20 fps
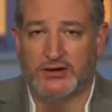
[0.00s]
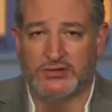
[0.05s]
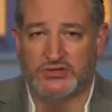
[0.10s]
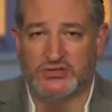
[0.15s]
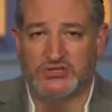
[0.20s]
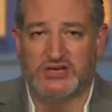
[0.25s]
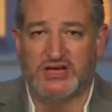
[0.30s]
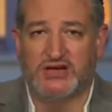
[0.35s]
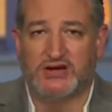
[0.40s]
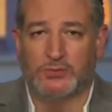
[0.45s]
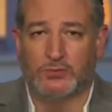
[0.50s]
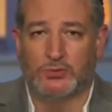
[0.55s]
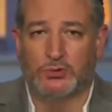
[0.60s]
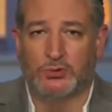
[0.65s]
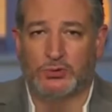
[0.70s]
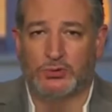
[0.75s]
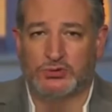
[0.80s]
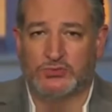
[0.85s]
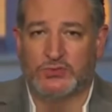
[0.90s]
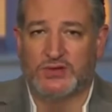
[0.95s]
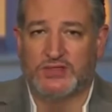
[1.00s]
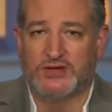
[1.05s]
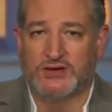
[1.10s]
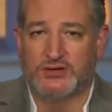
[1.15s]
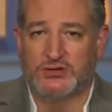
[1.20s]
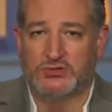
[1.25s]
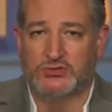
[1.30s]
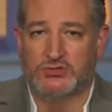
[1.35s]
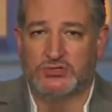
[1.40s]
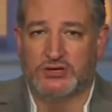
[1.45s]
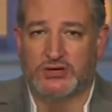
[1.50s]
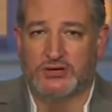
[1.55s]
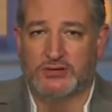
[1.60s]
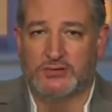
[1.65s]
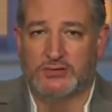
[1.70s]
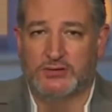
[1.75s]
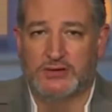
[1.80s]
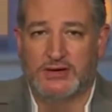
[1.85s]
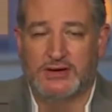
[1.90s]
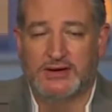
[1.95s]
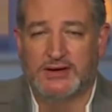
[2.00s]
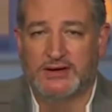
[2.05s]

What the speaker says: under the Senate rules, when they do so...